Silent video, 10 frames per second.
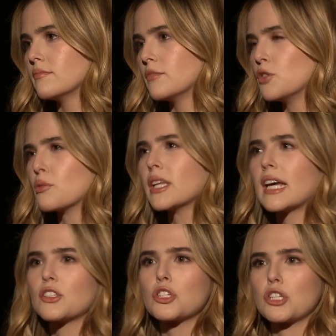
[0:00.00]
you
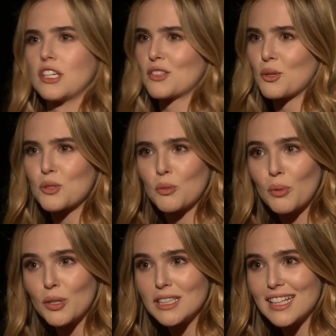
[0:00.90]
realize she's also
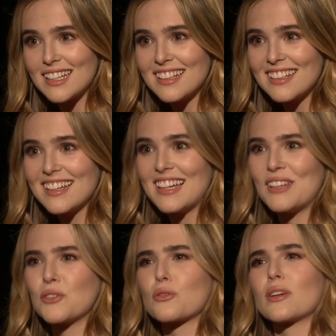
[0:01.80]
bullied.
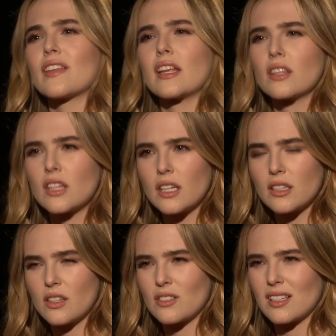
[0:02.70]
You sort of
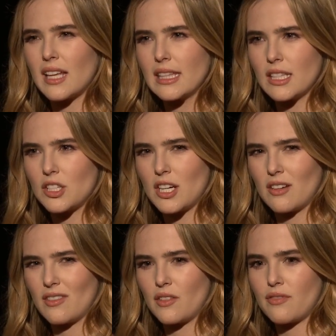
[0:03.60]
there's a light that's shined
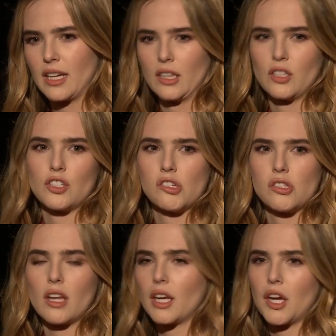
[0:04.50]
on the fact that she's
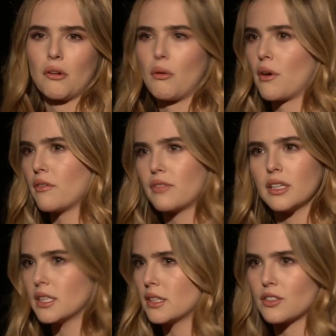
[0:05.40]
not a hero or a
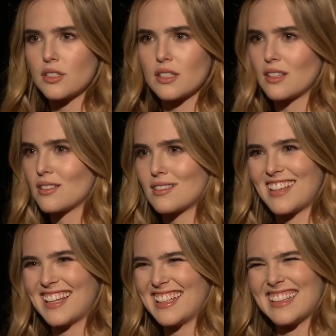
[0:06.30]
villain. There's
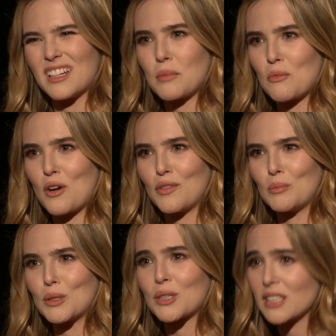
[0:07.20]
that a little bit more of a
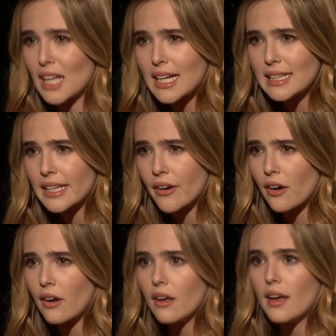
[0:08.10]
blurred line there.